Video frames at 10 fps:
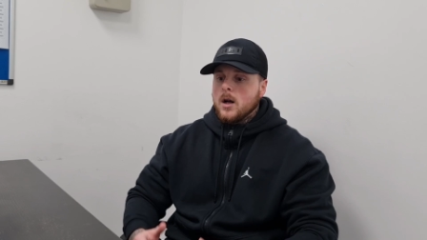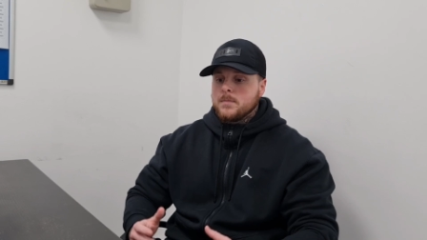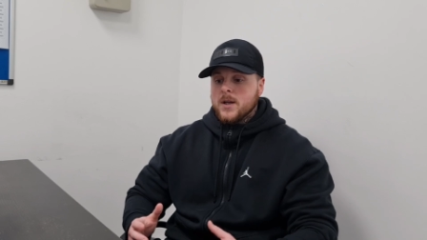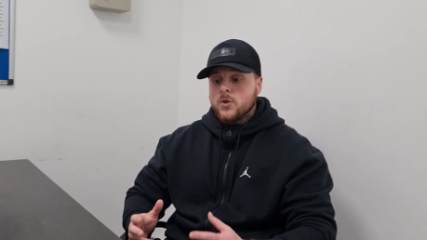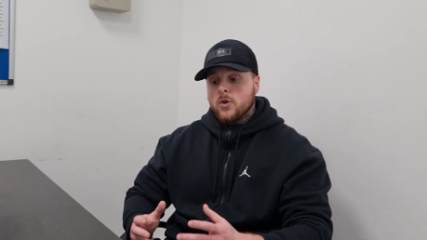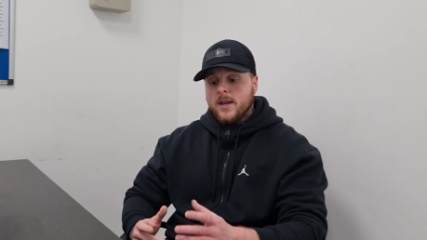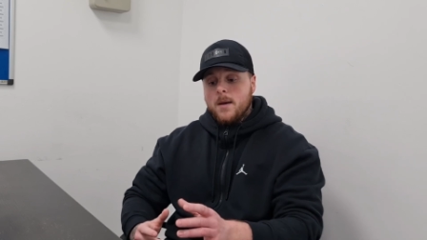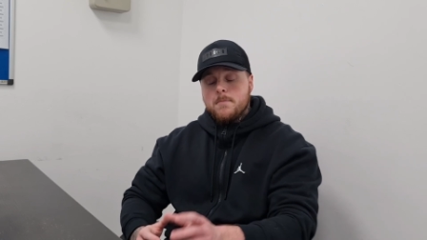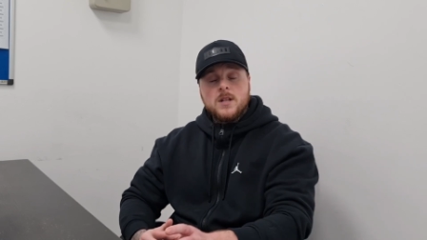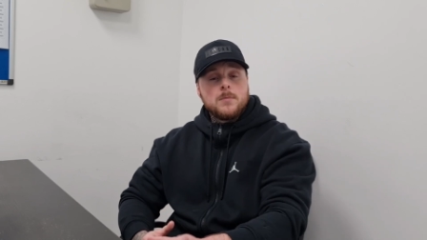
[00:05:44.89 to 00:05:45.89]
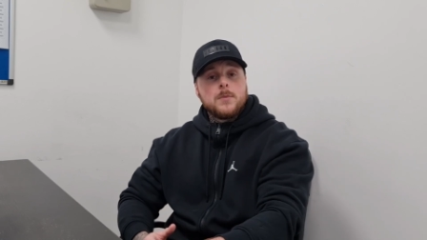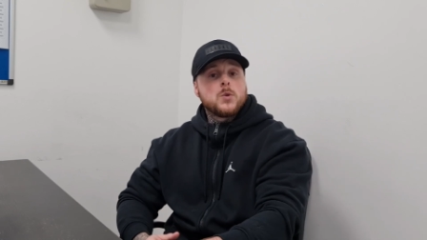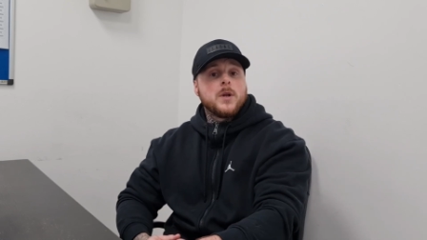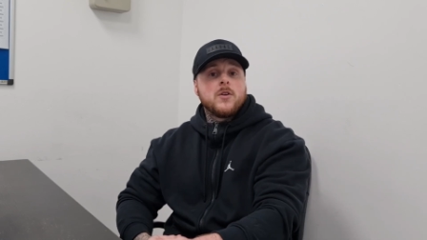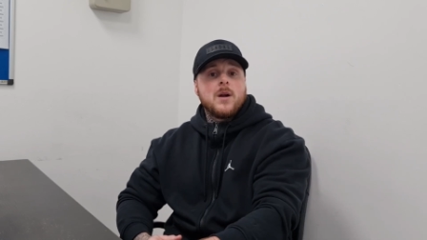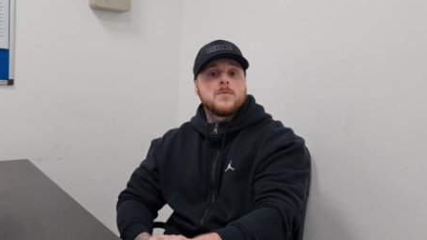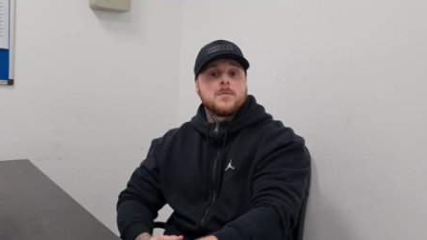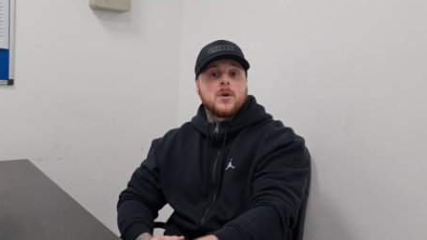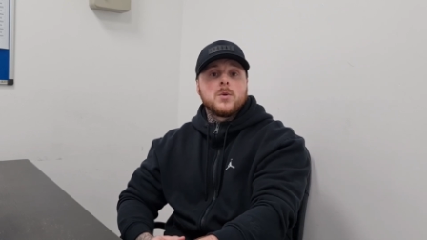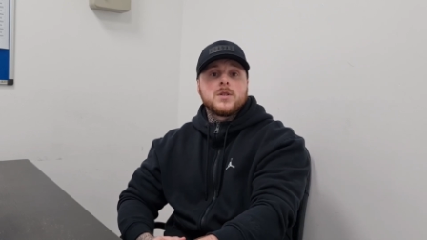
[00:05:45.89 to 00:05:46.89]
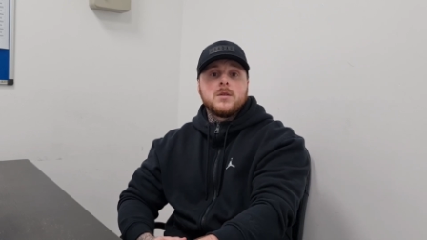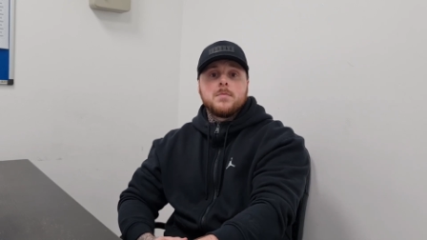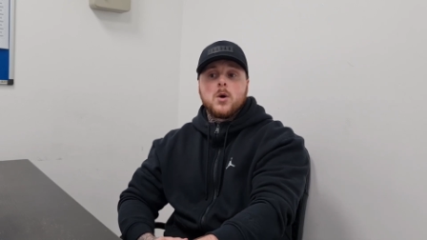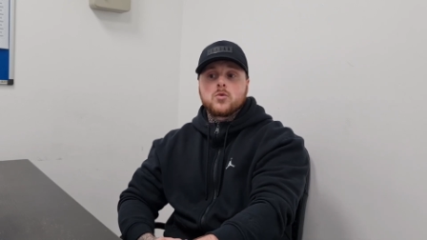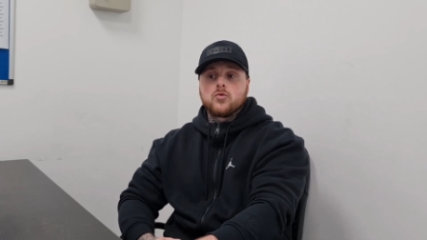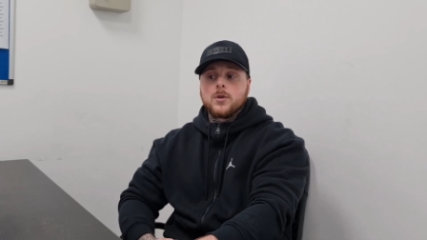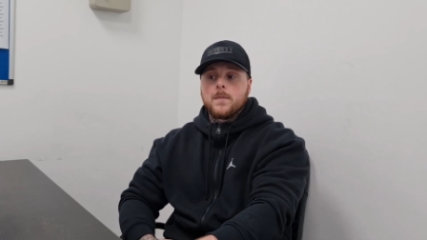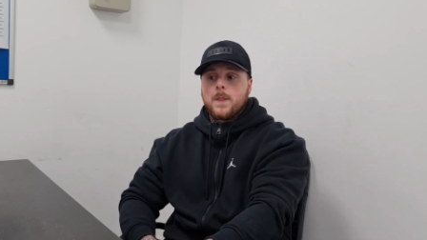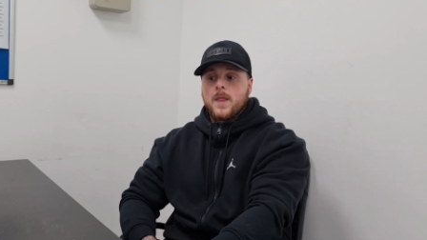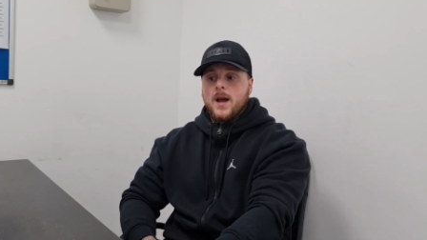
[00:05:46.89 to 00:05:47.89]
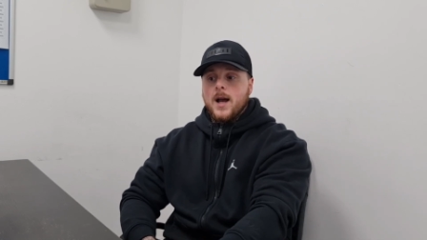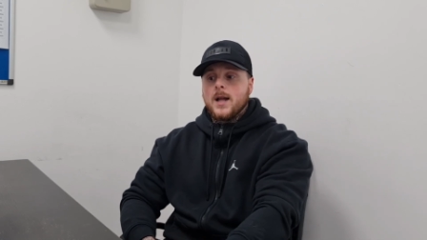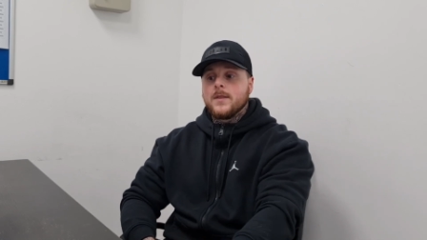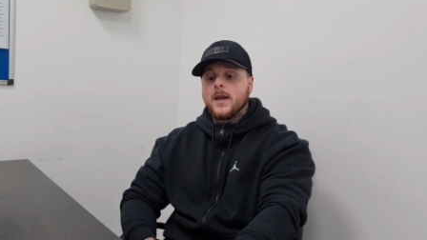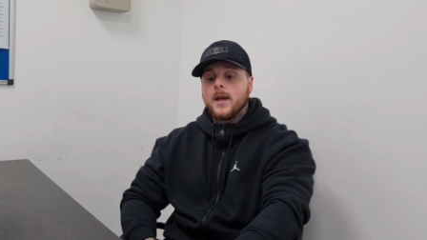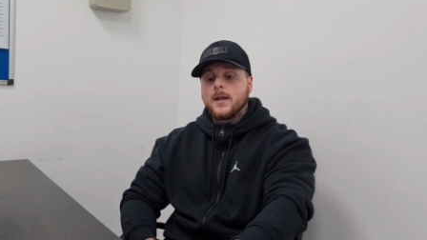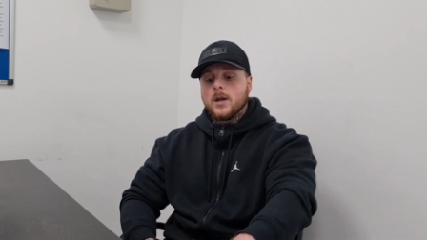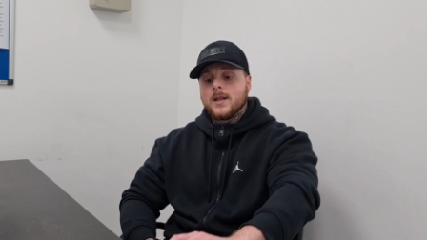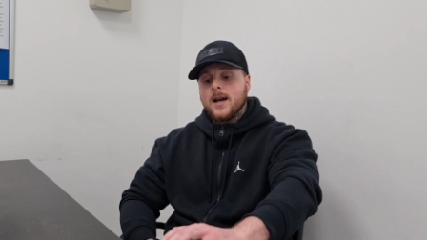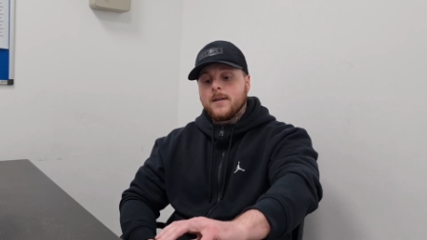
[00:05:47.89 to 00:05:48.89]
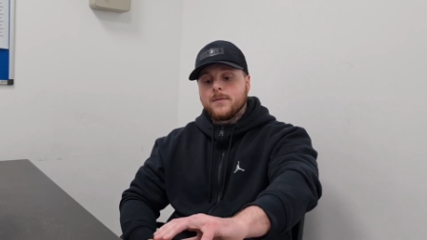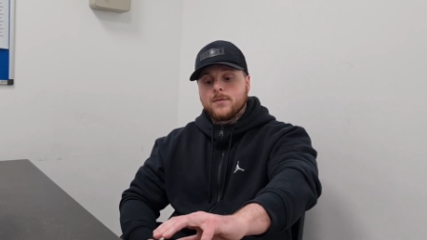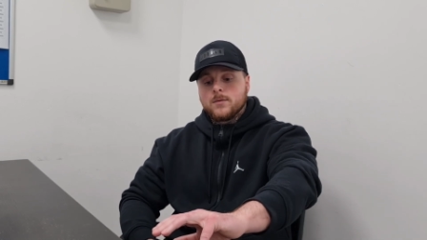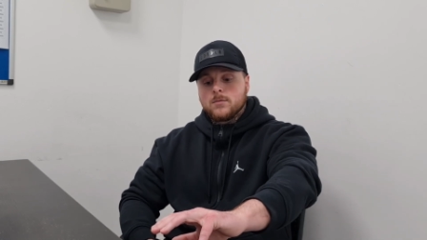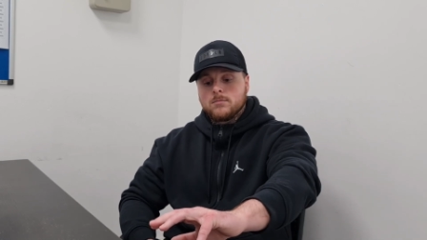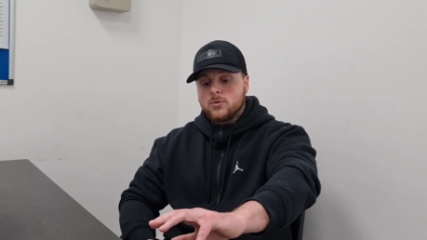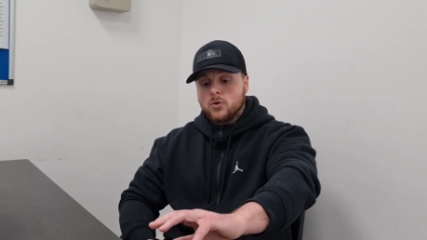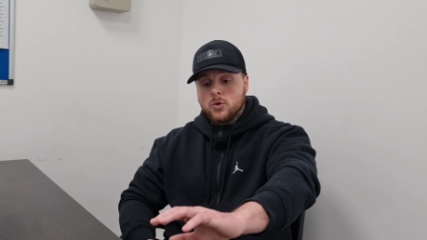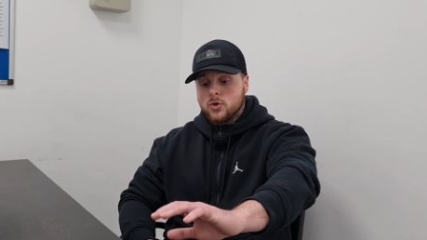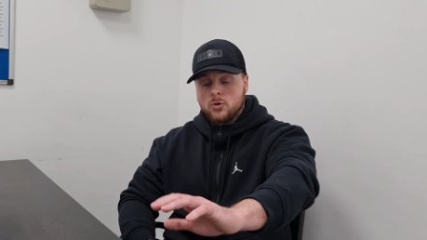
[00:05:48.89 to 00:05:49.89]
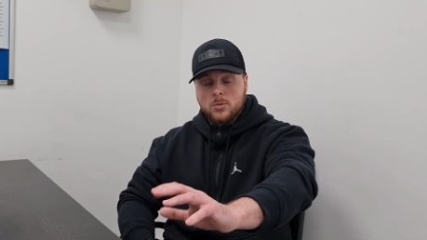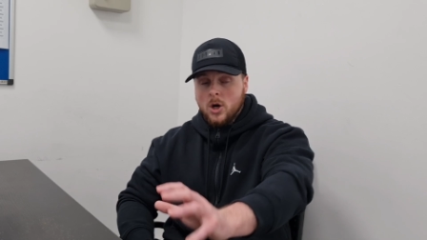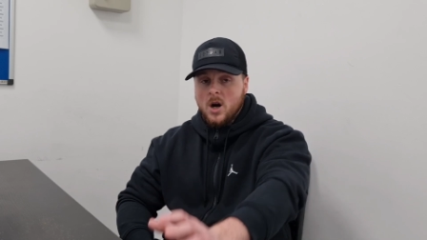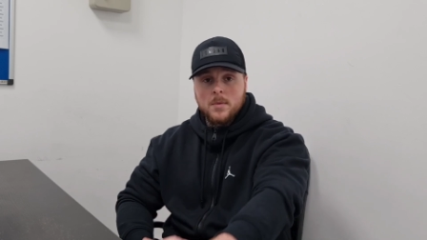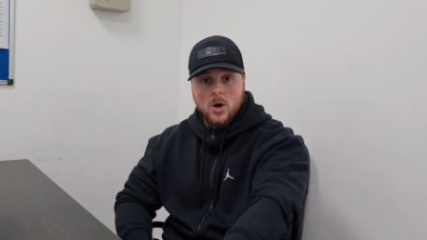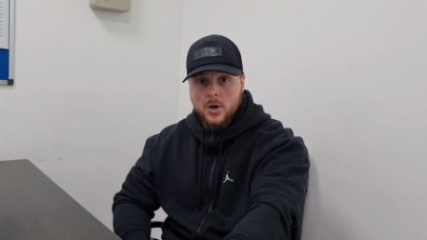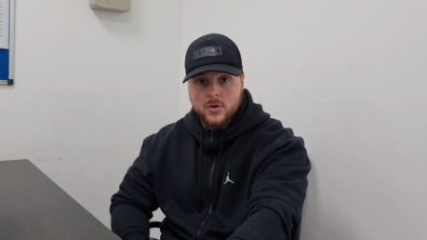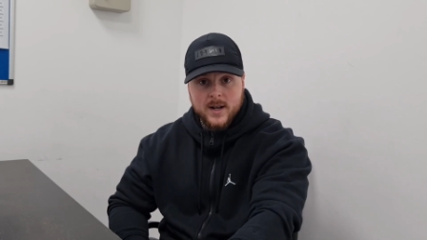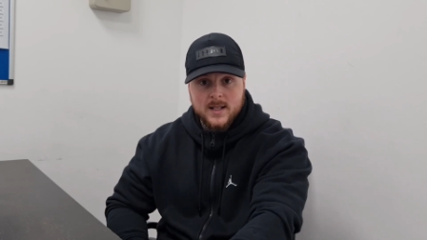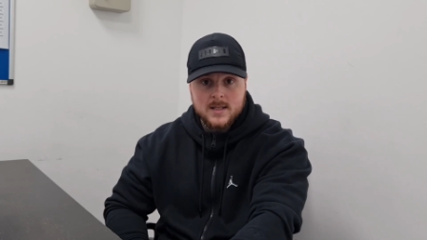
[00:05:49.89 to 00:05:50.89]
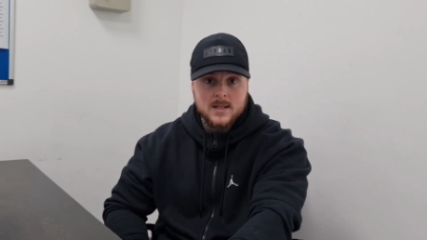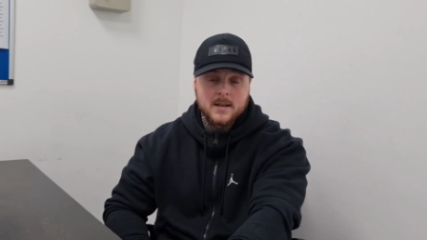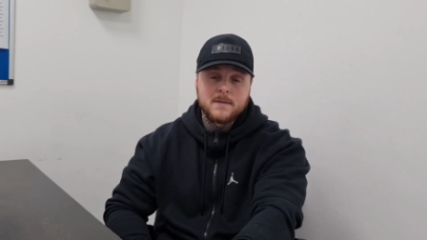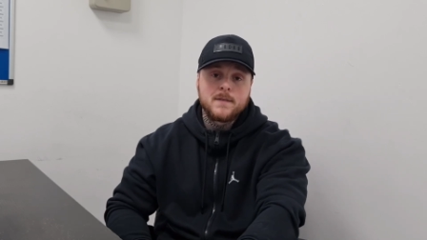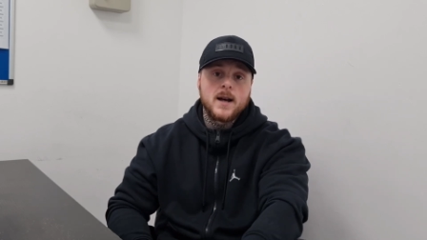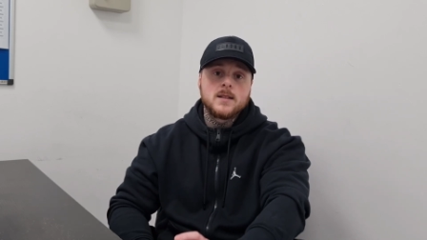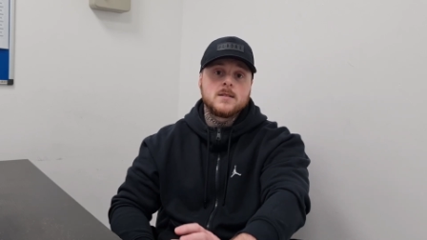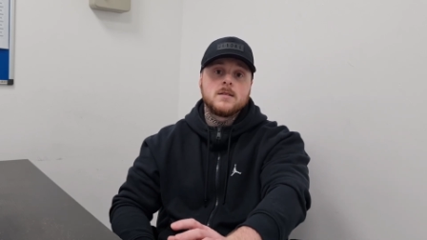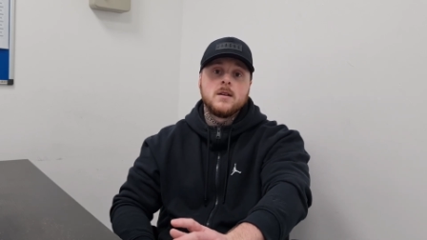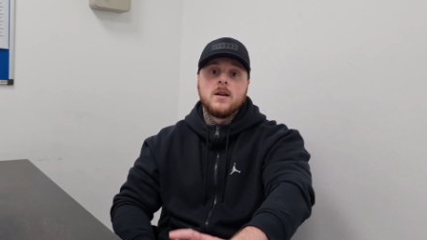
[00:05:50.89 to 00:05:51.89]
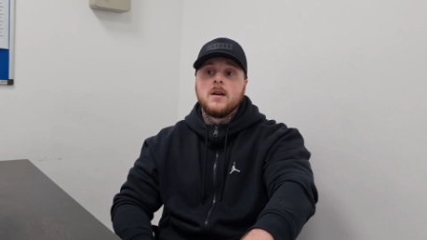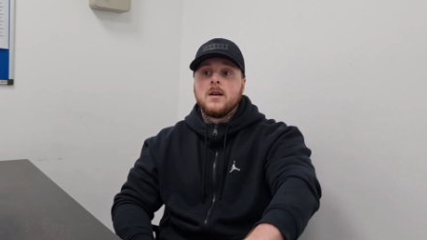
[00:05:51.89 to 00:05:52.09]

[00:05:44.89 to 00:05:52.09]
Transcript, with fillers: I'd make sure I get a minimum 20 grams of protein post run and then I'd have just some carbohydrates and fats